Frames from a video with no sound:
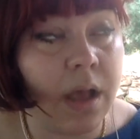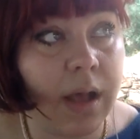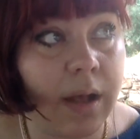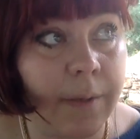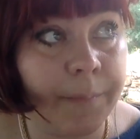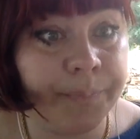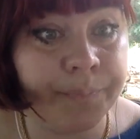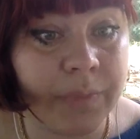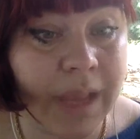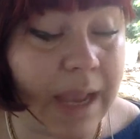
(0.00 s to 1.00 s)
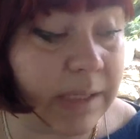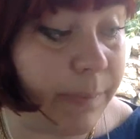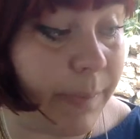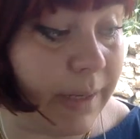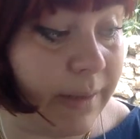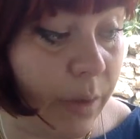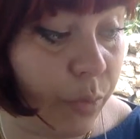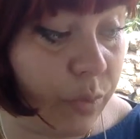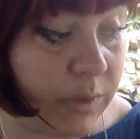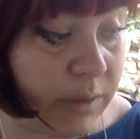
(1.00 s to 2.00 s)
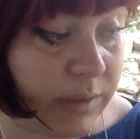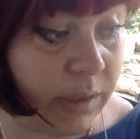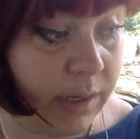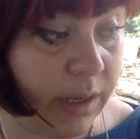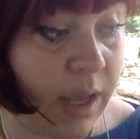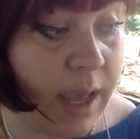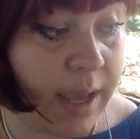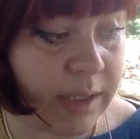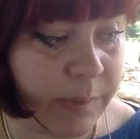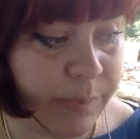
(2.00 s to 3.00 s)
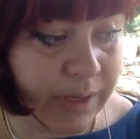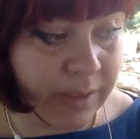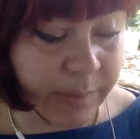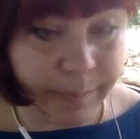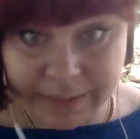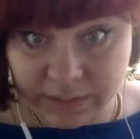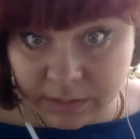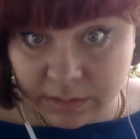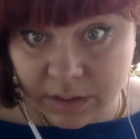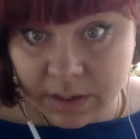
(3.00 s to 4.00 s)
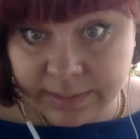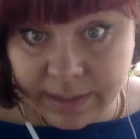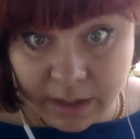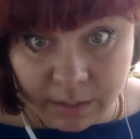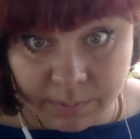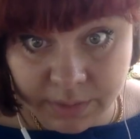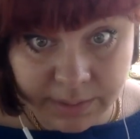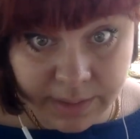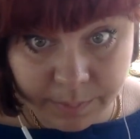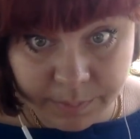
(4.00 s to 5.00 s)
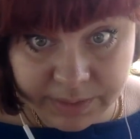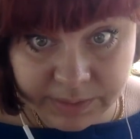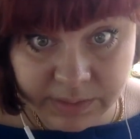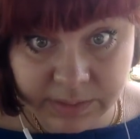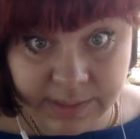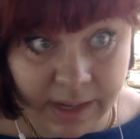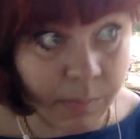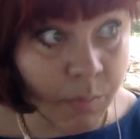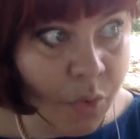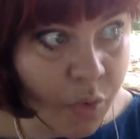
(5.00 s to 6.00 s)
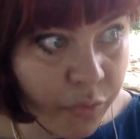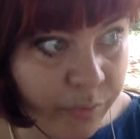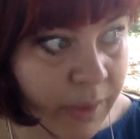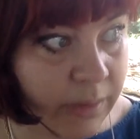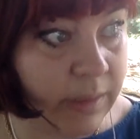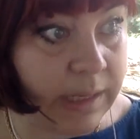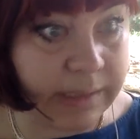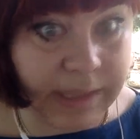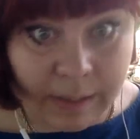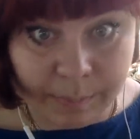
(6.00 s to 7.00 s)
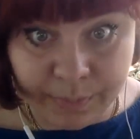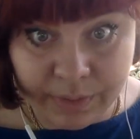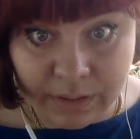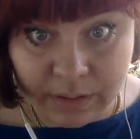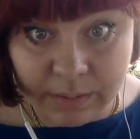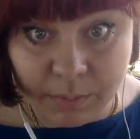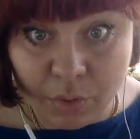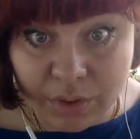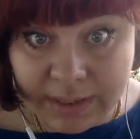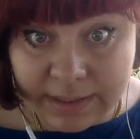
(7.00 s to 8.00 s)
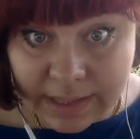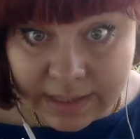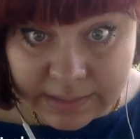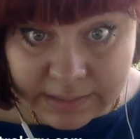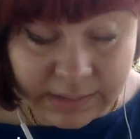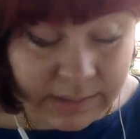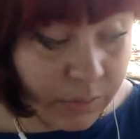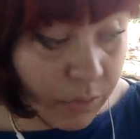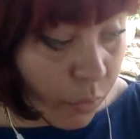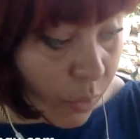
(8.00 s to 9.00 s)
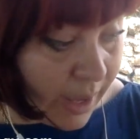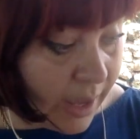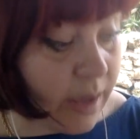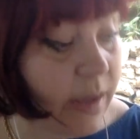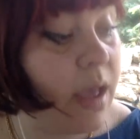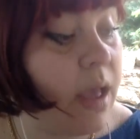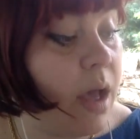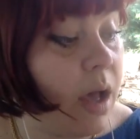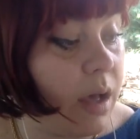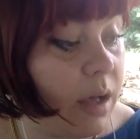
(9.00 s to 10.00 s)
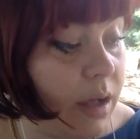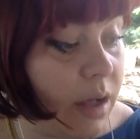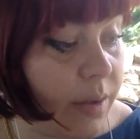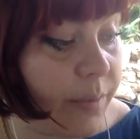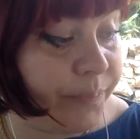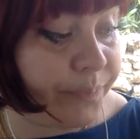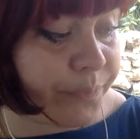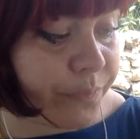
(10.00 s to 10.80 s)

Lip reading: aspect. They will certainly experience better time in their business, like movement, things are happening in more intense way. In